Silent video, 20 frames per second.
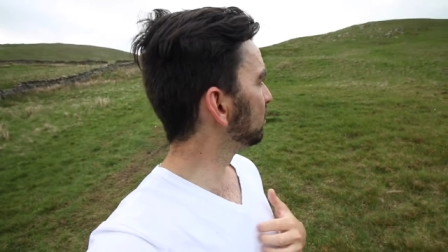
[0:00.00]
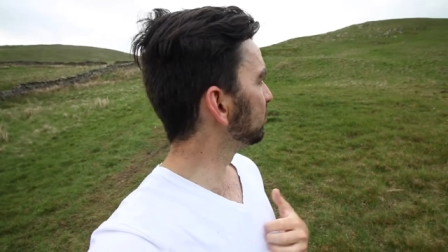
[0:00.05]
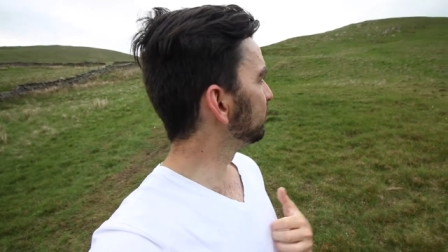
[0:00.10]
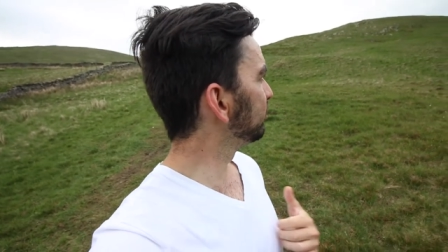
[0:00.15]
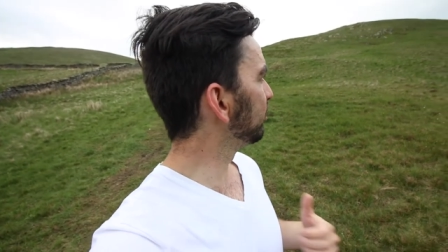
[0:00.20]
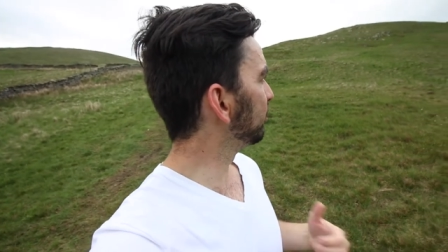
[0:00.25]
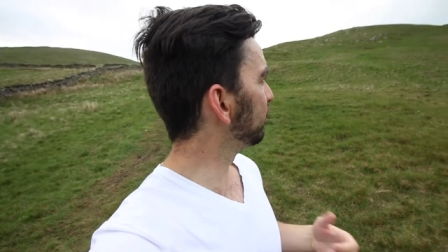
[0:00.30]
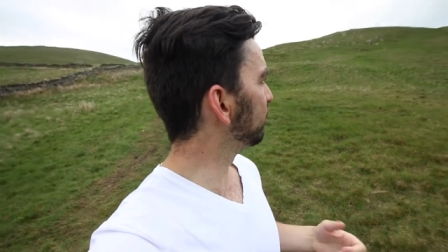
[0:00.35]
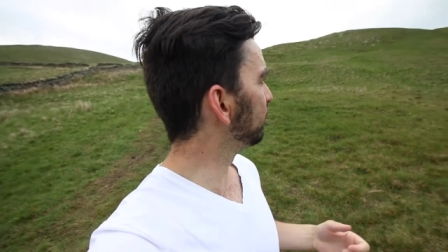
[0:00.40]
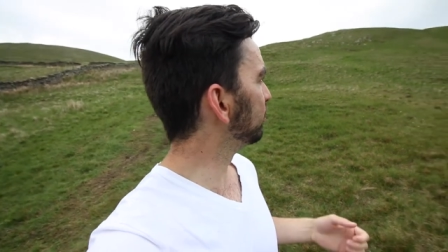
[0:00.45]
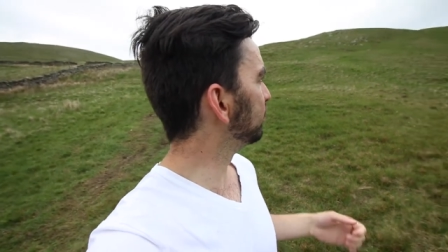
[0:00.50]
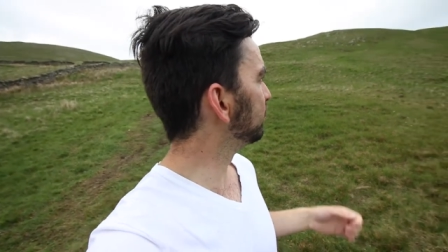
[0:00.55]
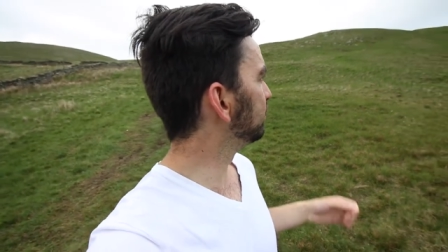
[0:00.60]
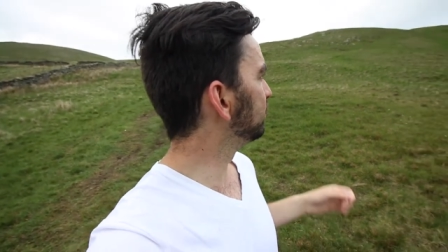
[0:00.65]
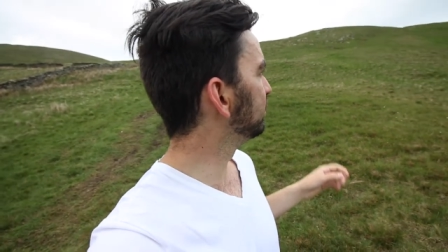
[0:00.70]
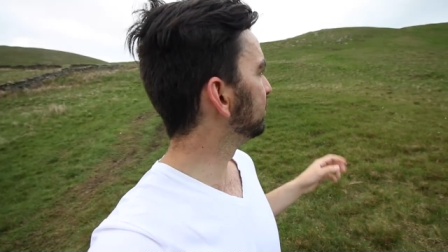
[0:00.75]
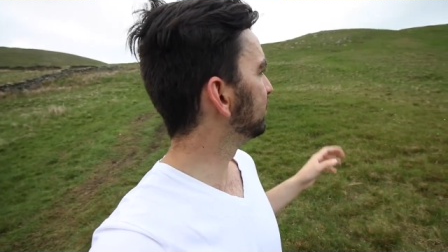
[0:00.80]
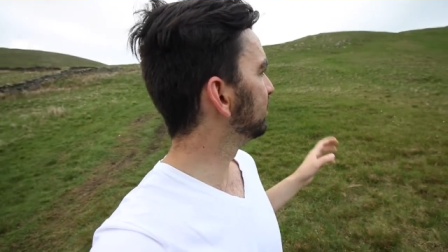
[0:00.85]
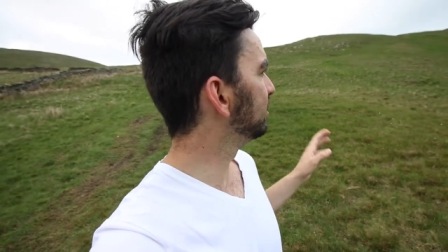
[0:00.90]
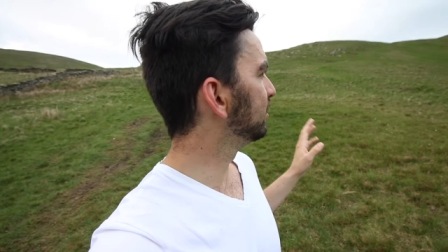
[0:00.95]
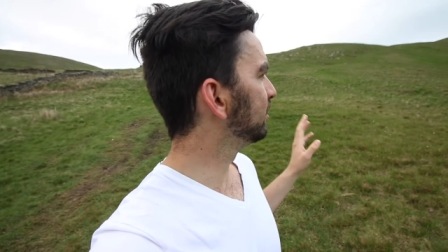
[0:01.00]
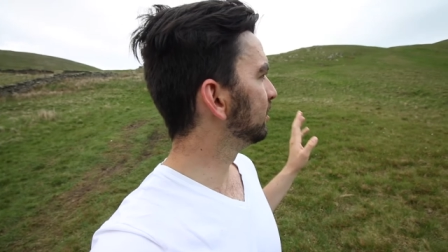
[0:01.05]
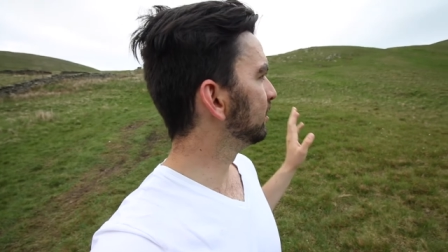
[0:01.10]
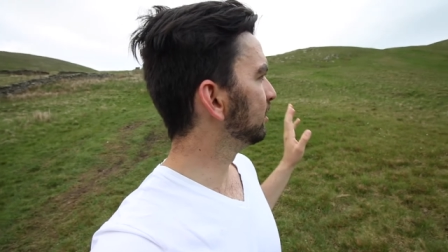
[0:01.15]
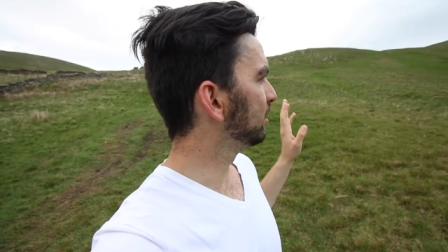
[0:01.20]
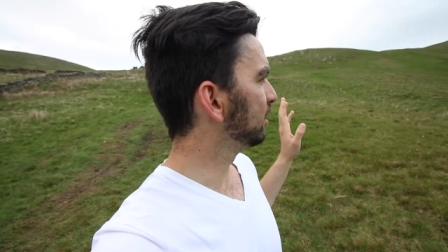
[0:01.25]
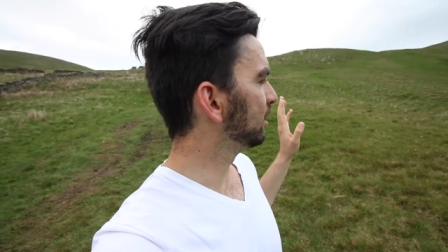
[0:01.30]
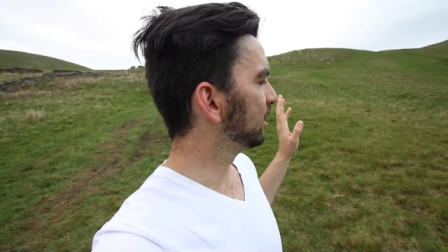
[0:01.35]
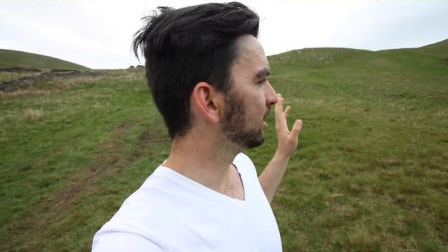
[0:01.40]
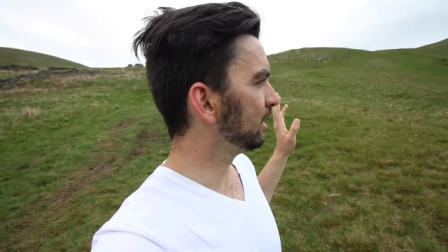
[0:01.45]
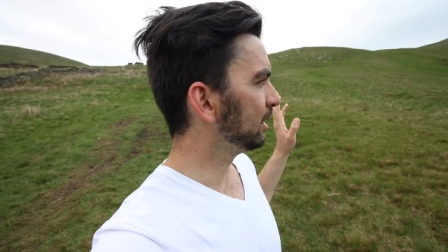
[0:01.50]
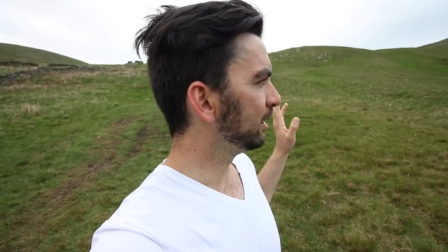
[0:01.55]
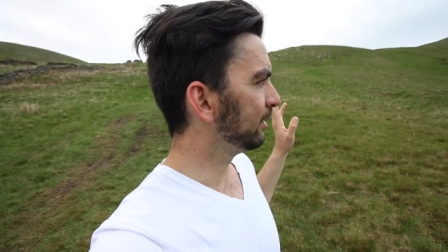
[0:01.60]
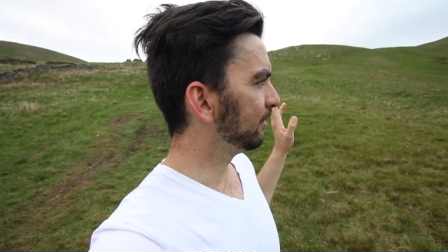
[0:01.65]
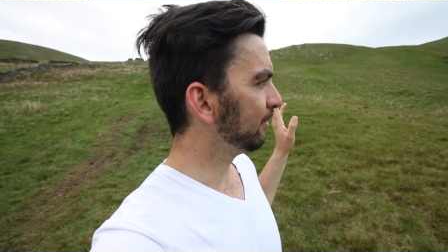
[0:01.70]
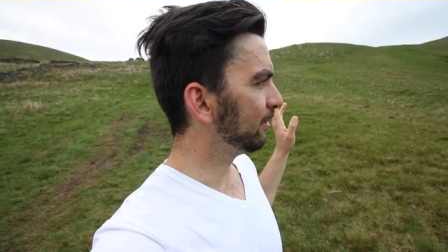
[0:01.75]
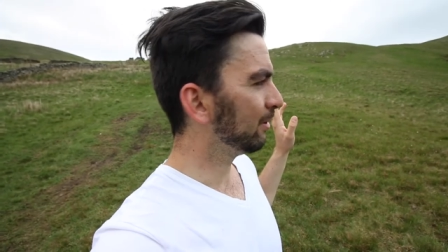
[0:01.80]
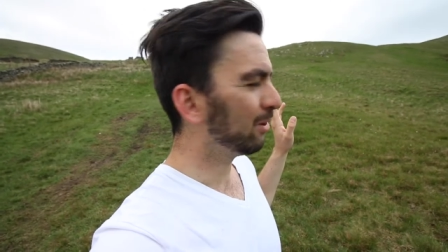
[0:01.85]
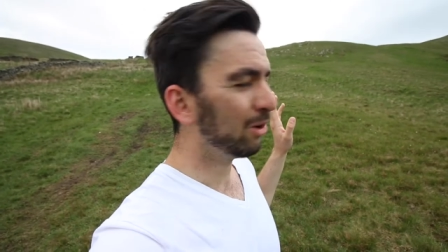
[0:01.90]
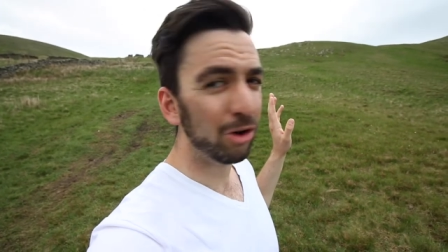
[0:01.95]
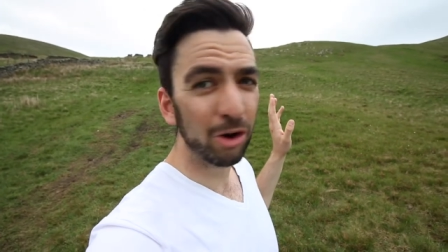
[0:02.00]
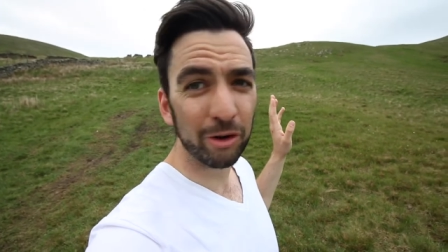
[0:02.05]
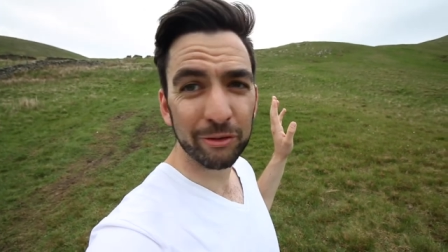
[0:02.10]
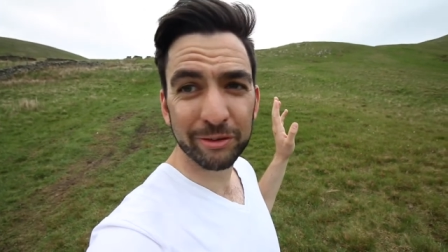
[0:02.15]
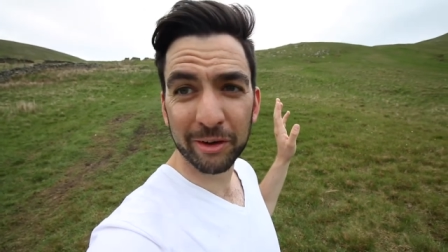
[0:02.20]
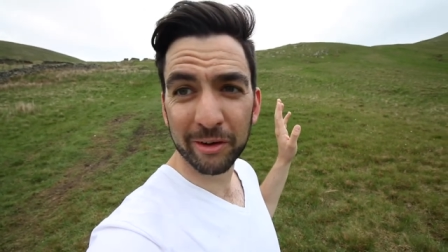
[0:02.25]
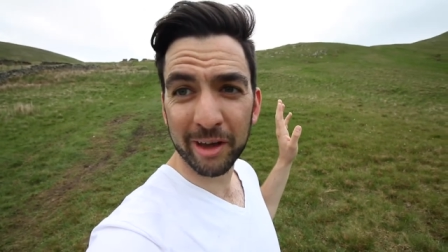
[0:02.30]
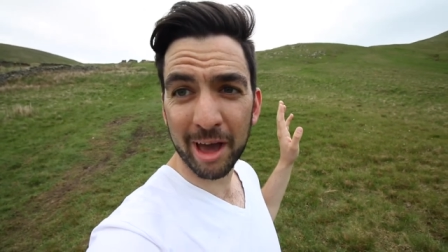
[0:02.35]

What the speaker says: So hopefully